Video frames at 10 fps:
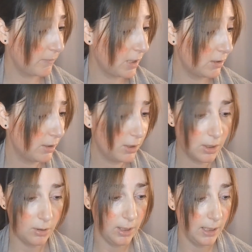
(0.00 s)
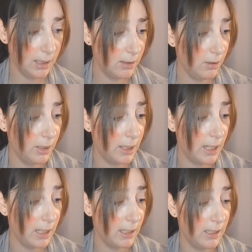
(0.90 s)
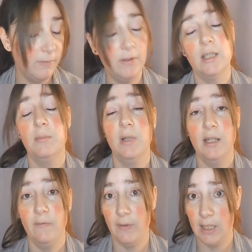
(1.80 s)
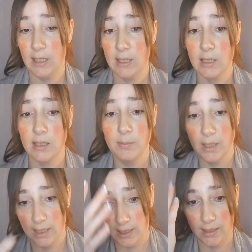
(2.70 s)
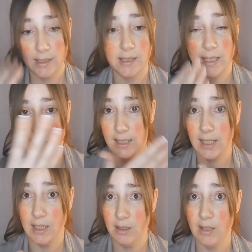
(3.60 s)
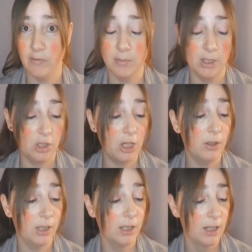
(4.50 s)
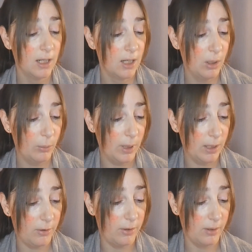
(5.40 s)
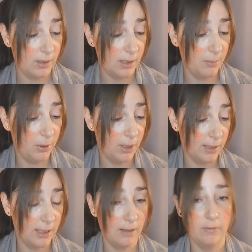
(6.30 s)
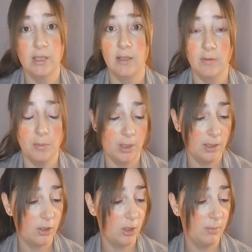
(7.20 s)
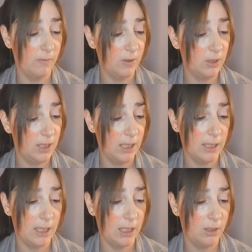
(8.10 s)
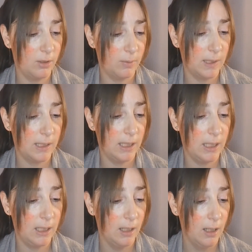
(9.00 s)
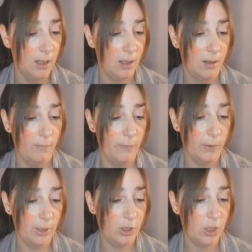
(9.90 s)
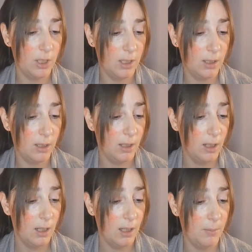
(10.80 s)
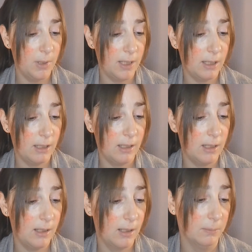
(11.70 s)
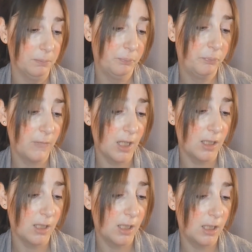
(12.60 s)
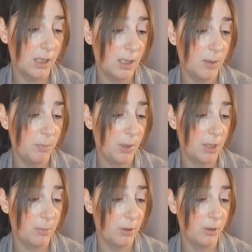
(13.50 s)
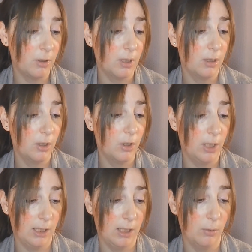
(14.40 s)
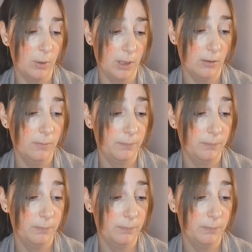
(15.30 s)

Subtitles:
So let's just go ahead and get started. I even did my face, my skincare after my shower with some products that I've received in BoxyCharm. The first thing that I used was the Volition Hibiscus Unspottable Correcting Oil.